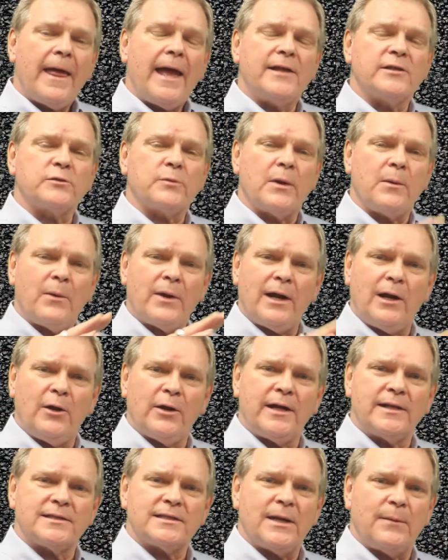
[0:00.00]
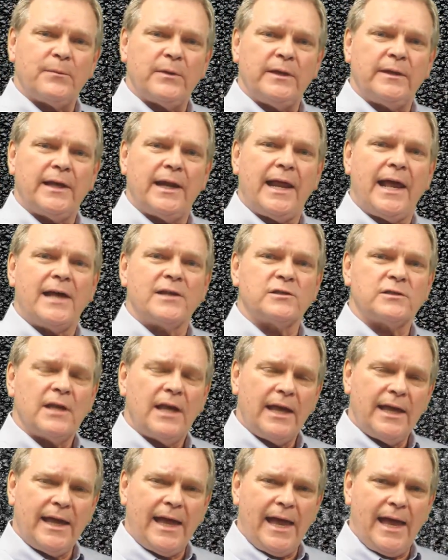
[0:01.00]
and so we want to look at something that has
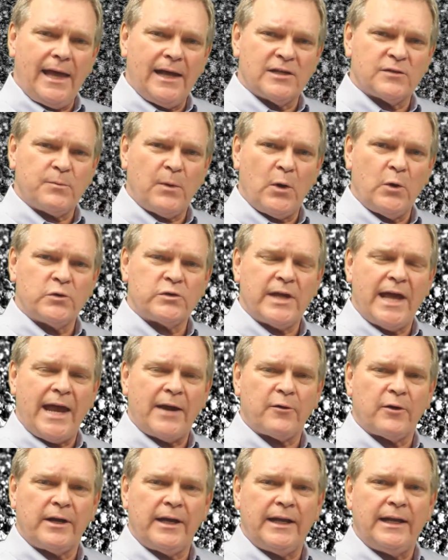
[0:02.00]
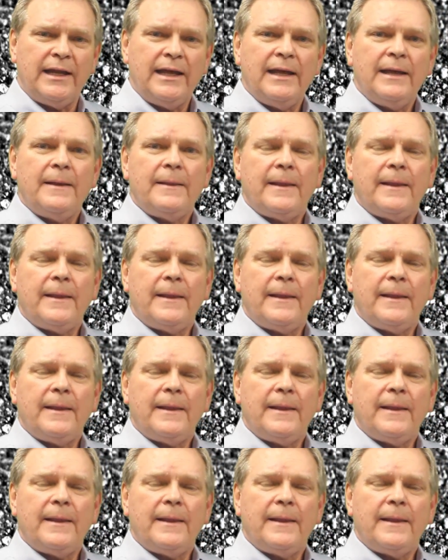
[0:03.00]
exposed aggregate